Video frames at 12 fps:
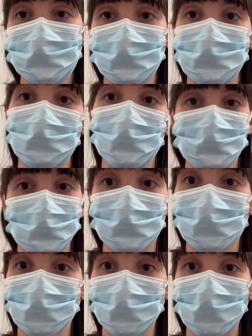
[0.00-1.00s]
It's
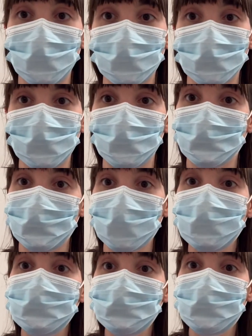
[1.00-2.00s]
possibly a kind of
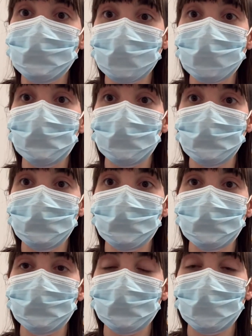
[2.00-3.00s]
asthma type picture,